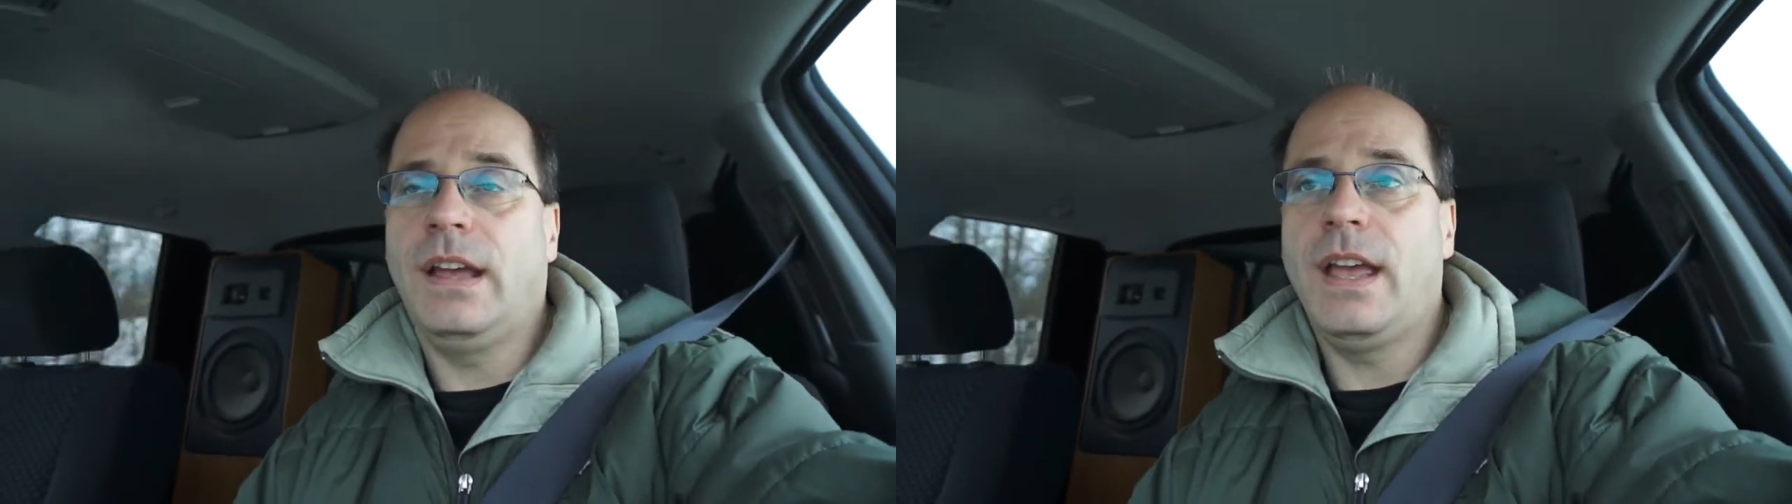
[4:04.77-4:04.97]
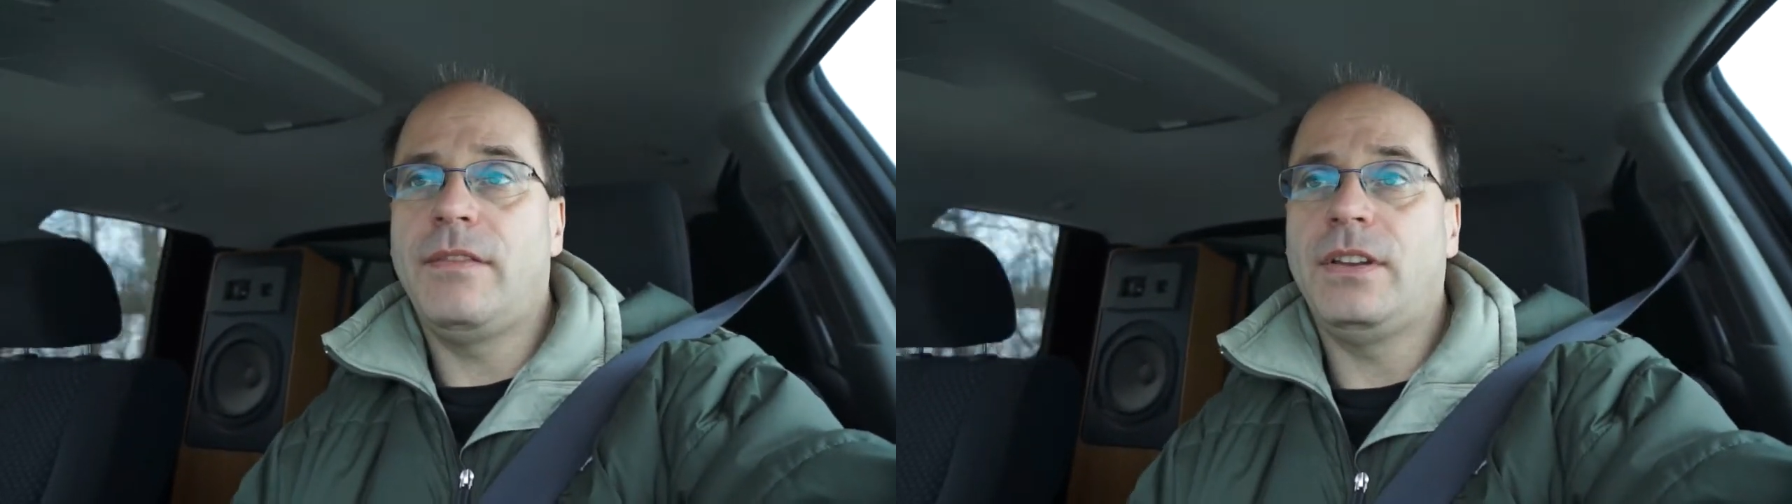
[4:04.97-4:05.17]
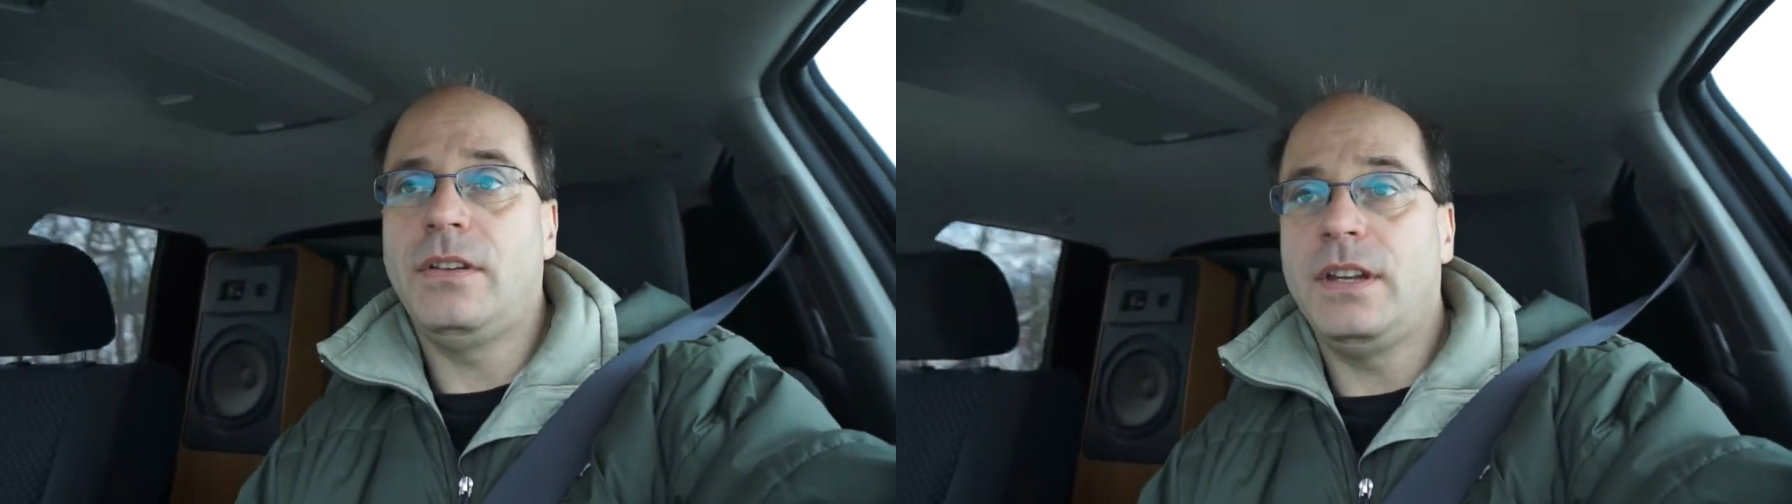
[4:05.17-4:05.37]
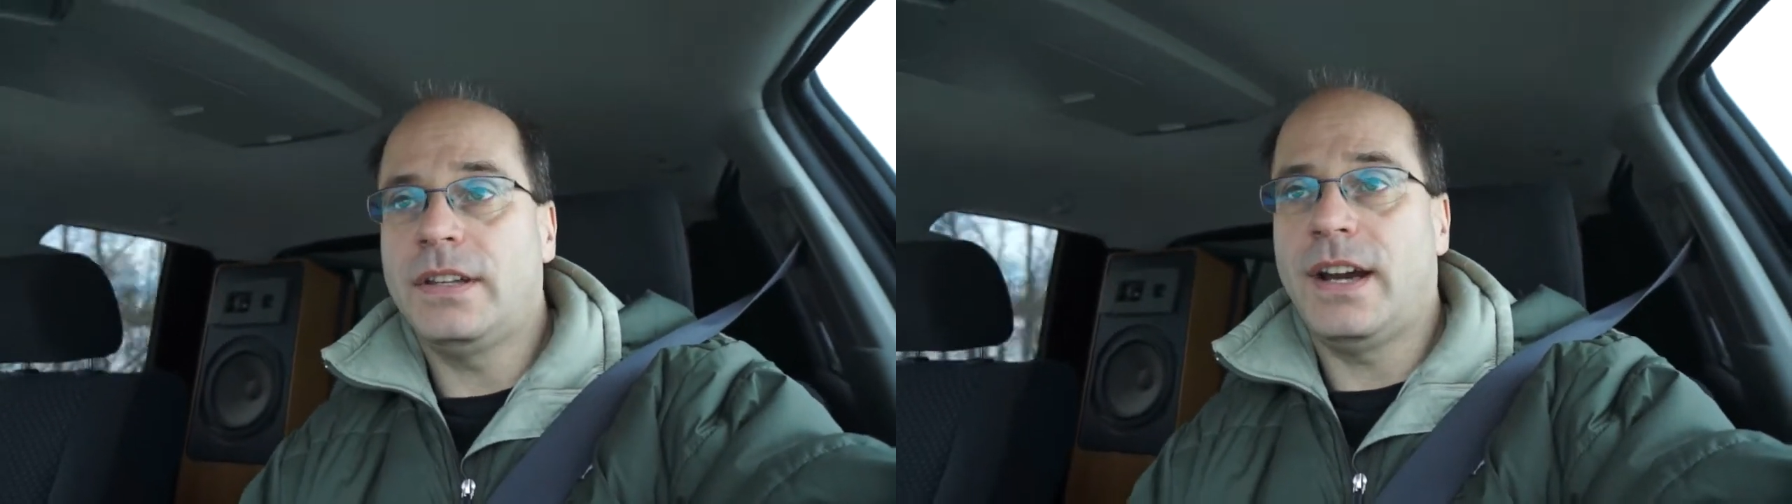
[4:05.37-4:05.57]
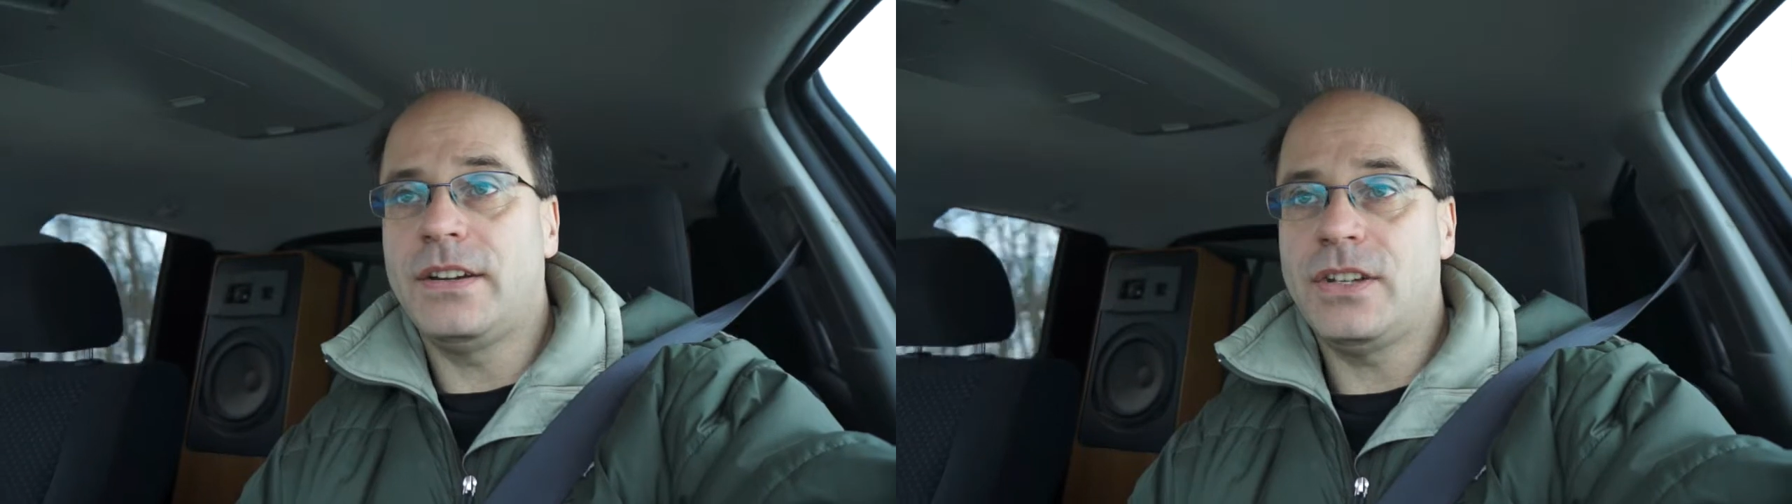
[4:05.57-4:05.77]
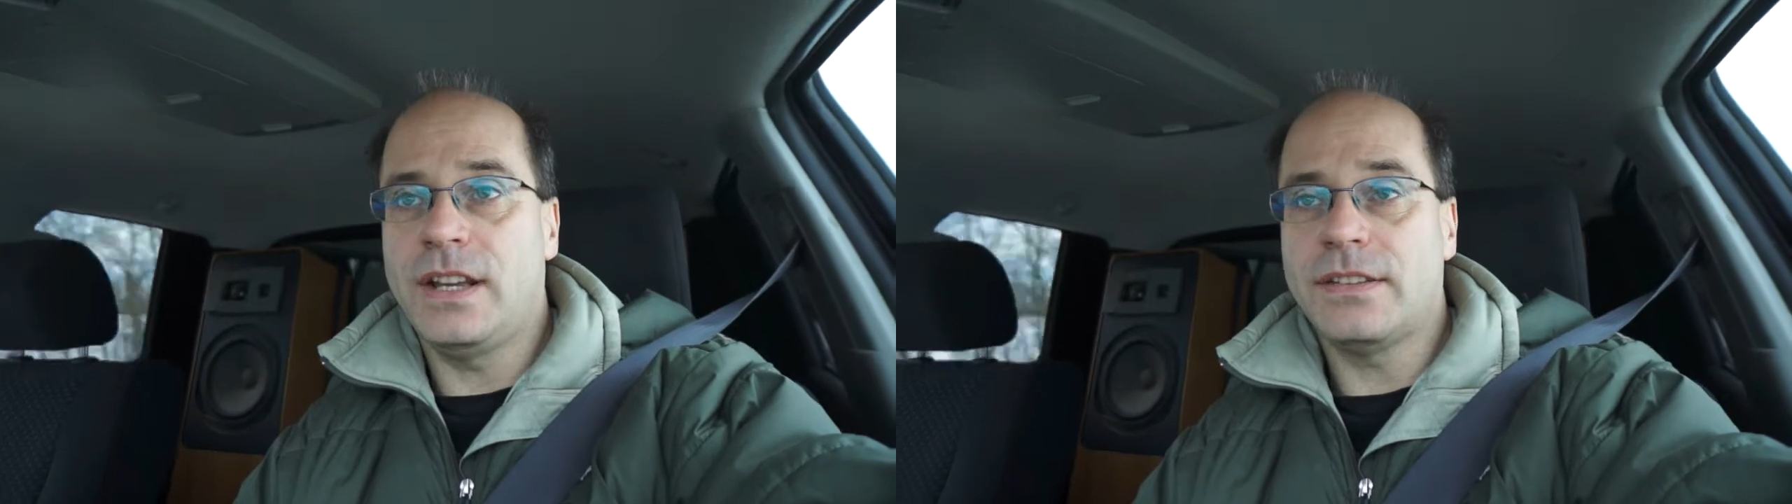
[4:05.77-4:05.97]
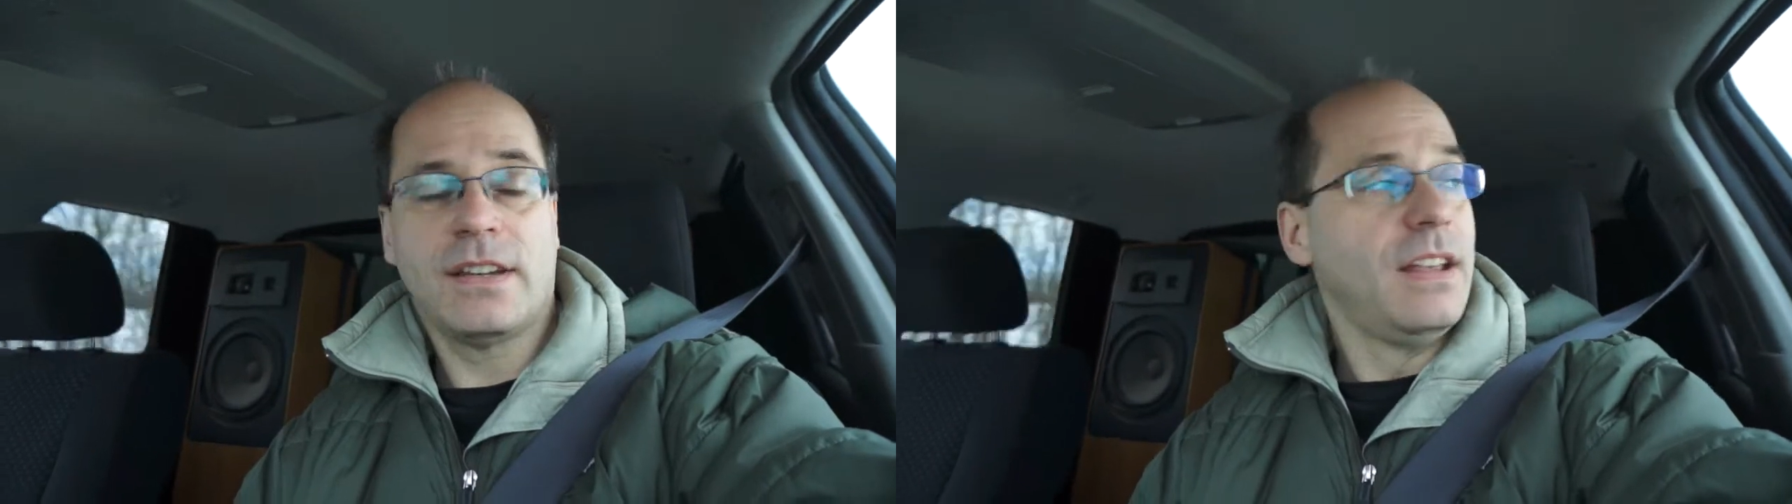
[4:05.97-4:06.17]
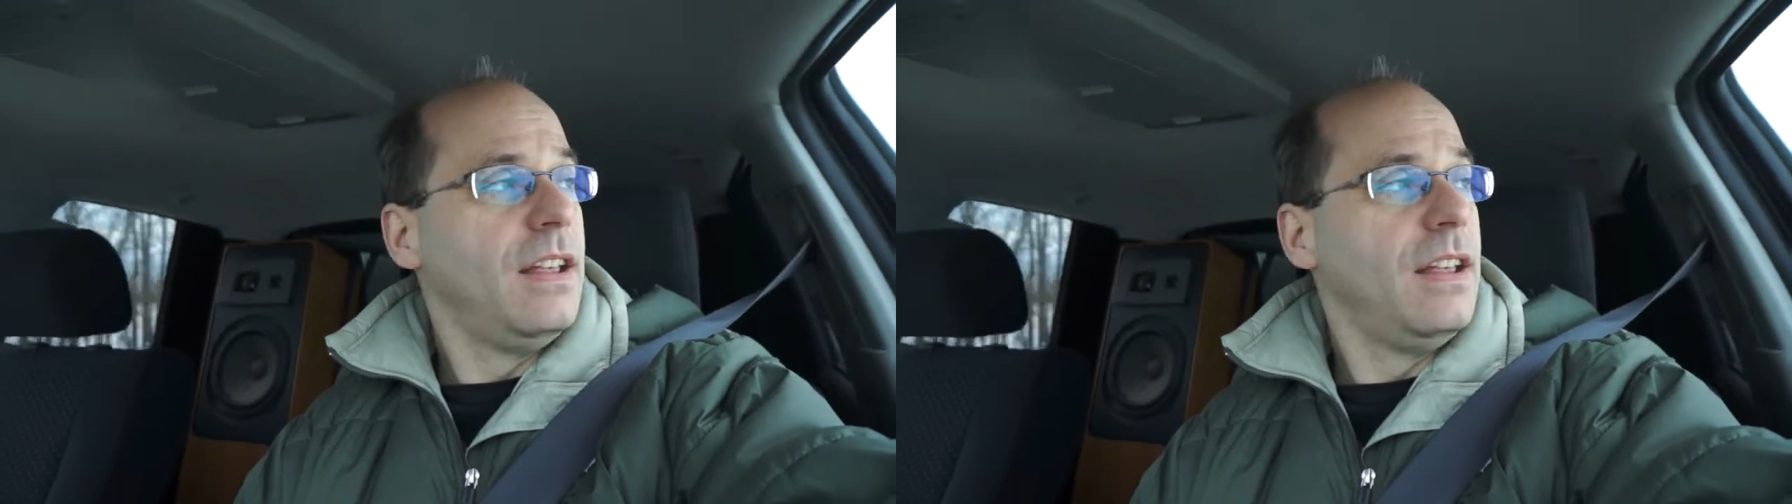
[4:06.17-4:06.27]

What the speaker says: heavy duty tire chains.